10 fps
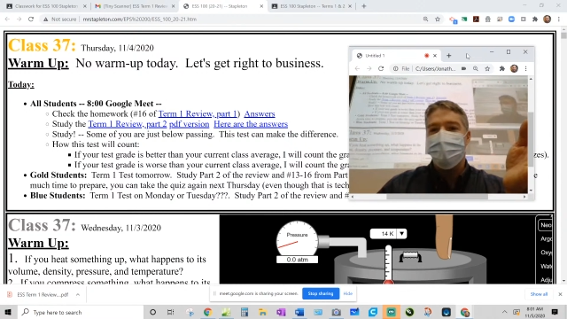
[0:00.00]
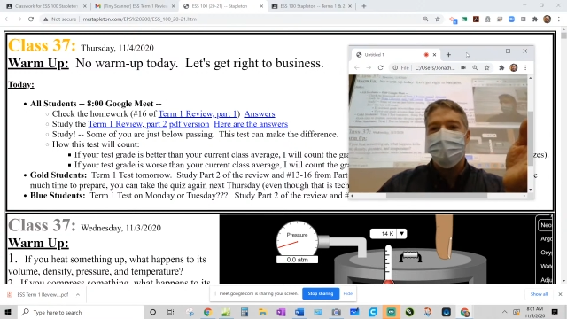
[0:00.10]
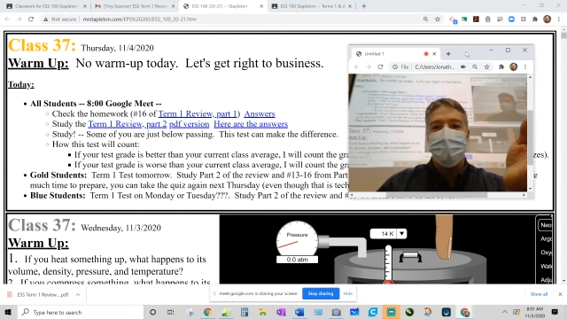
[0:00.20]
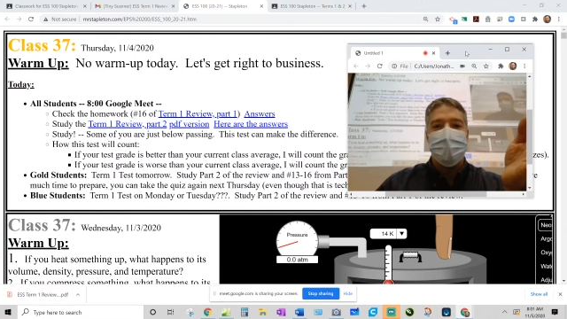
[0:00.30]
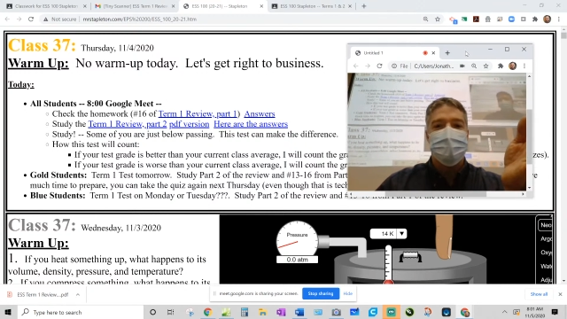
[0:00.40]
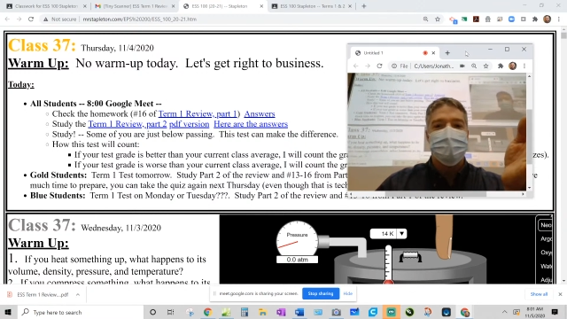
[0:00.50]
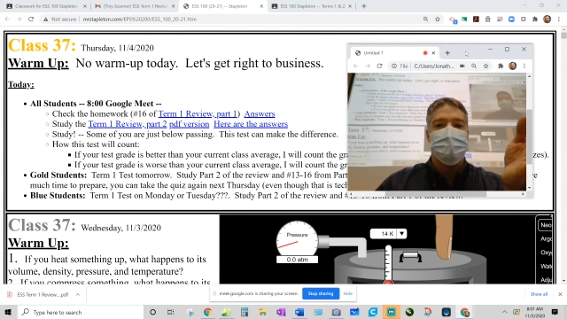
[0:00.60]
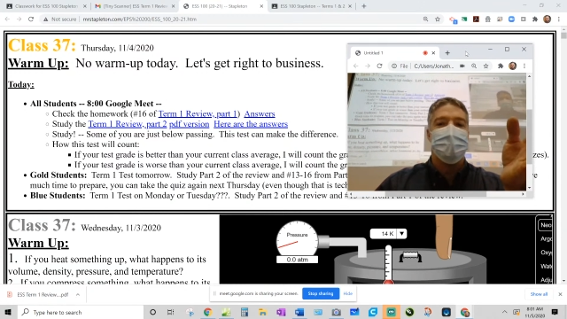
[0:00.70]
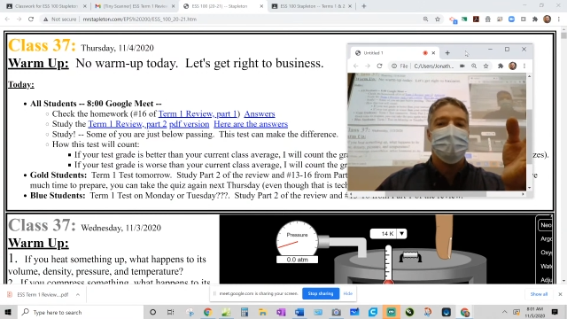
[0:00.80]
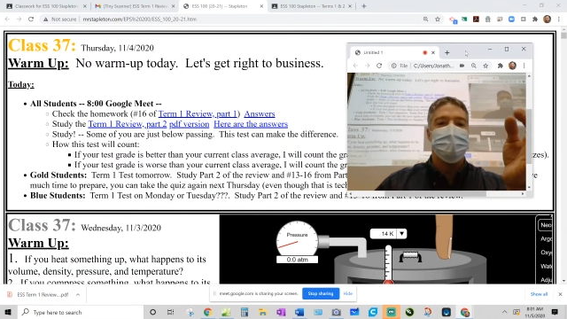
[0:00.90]
things I'm going
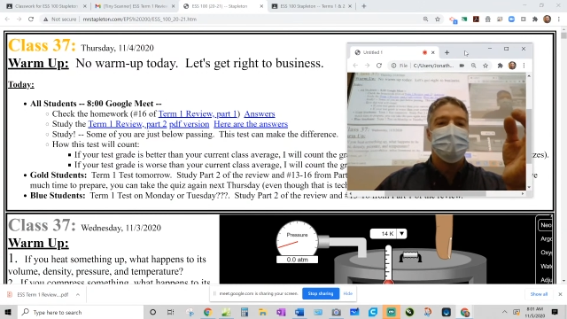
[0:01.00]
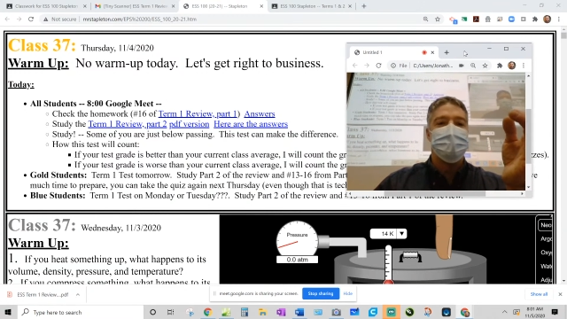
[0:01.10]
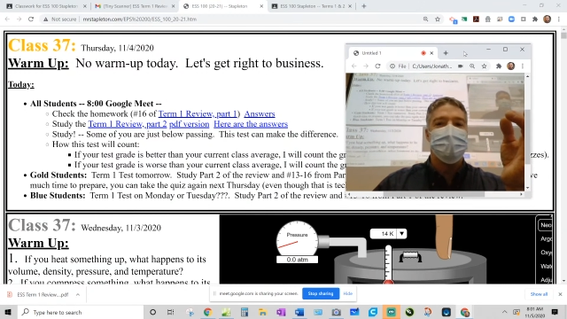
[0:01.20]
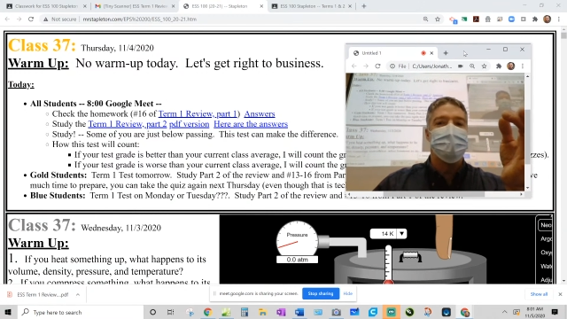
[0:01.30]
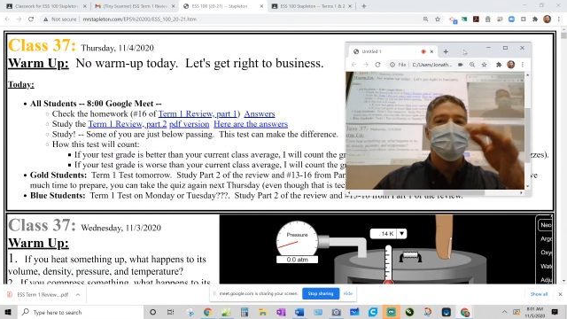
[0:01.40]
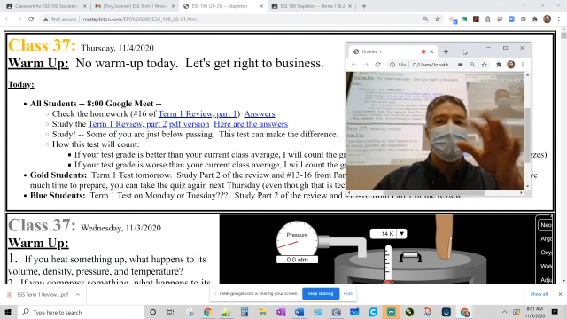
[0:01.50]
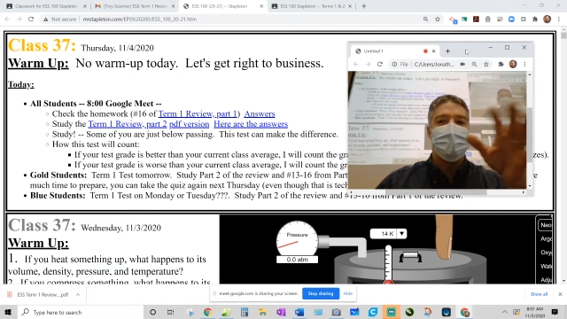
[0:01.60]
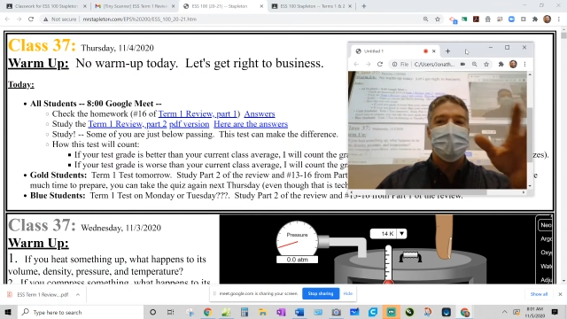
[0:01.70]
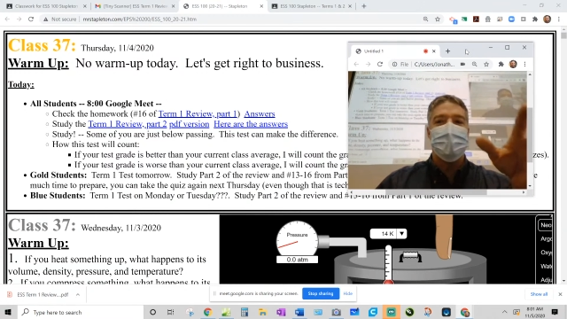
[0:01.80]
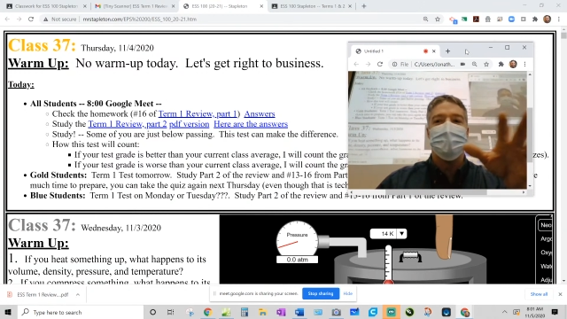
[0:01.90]
to do to make that
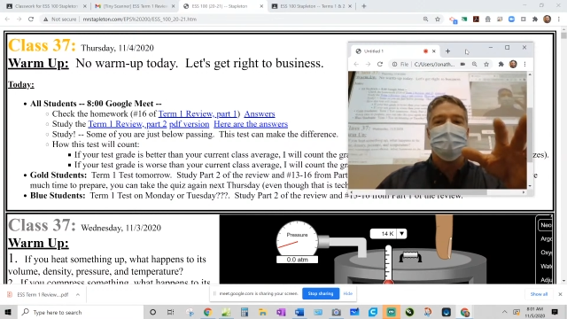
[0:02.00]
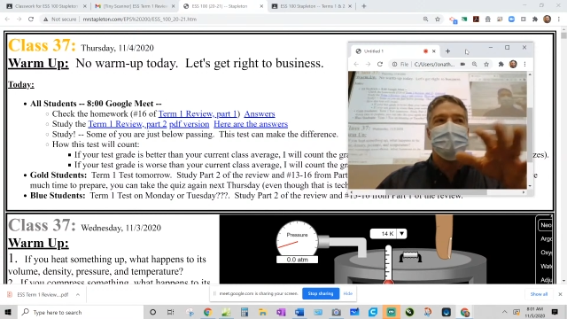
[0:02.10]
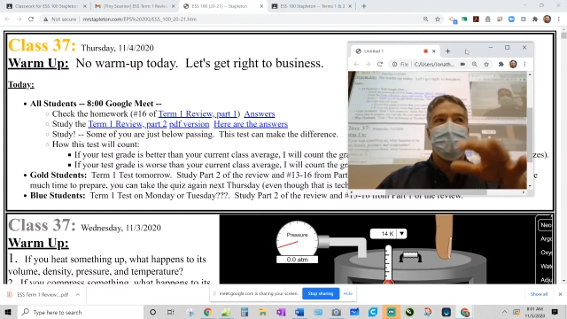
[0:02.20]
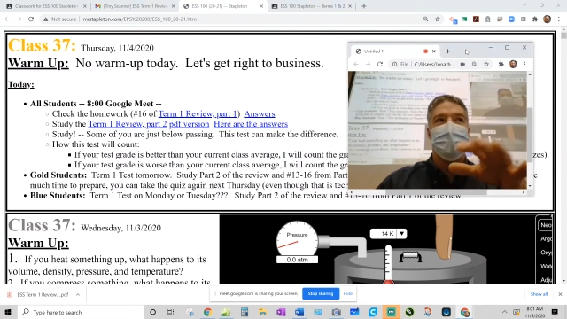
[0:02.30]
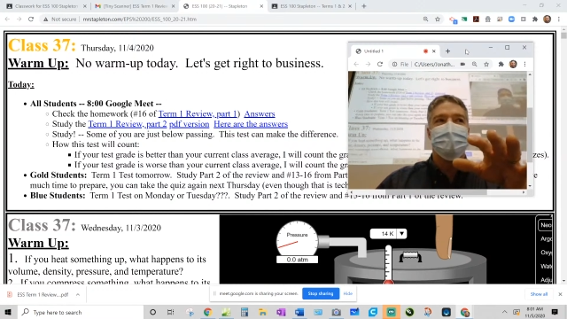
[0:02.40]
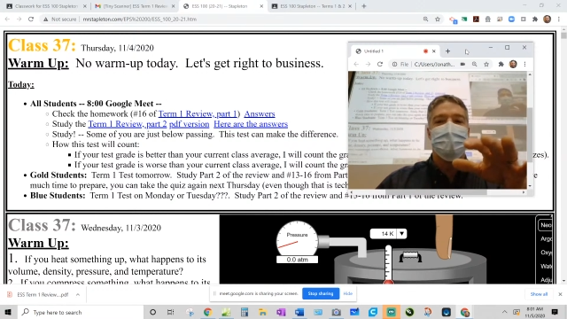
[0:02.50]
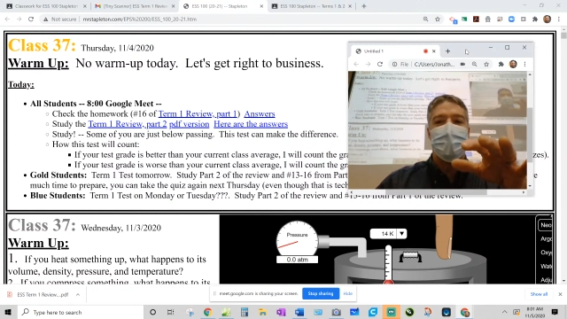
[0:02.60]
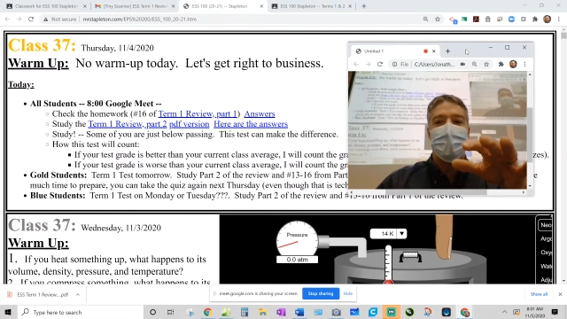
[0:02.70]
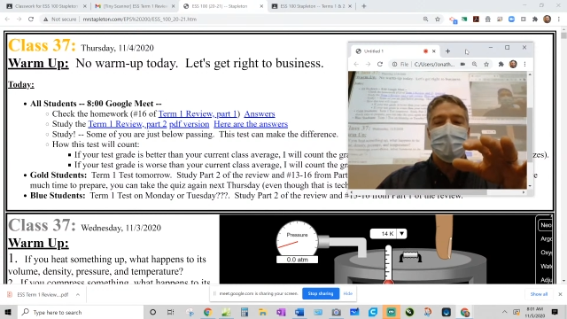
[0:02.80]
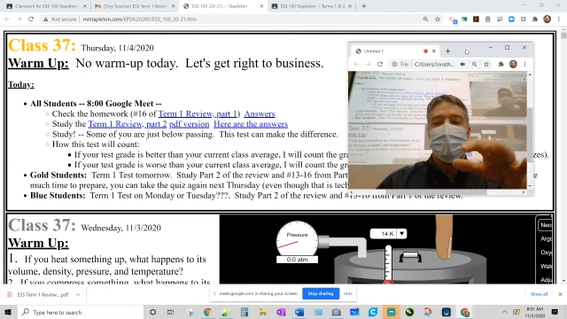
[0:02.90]
maybe not so bad.
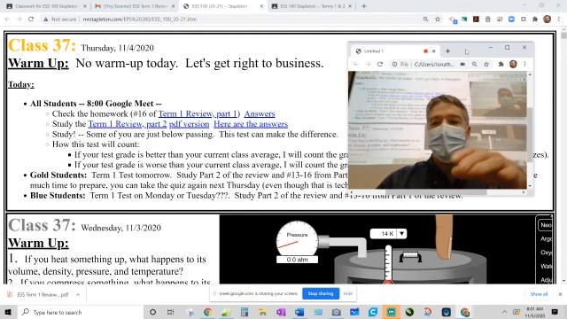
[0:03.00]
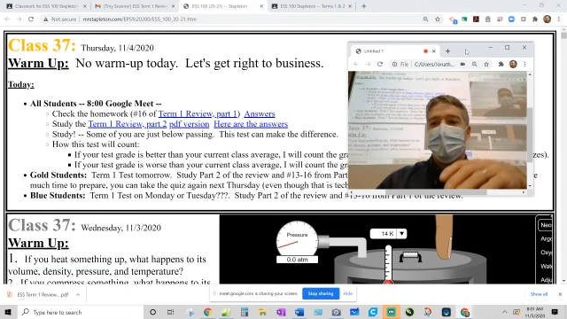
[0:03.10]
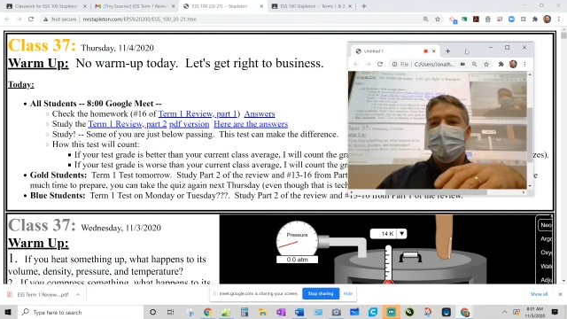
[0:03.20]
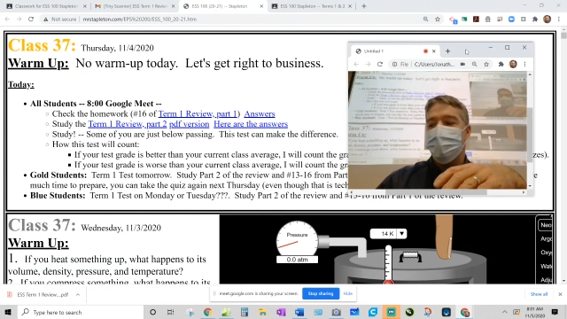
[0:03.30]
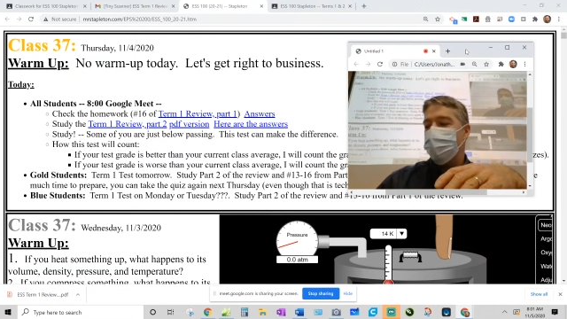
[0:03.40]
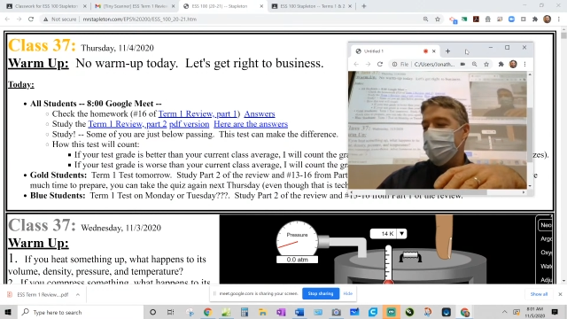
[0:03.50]
One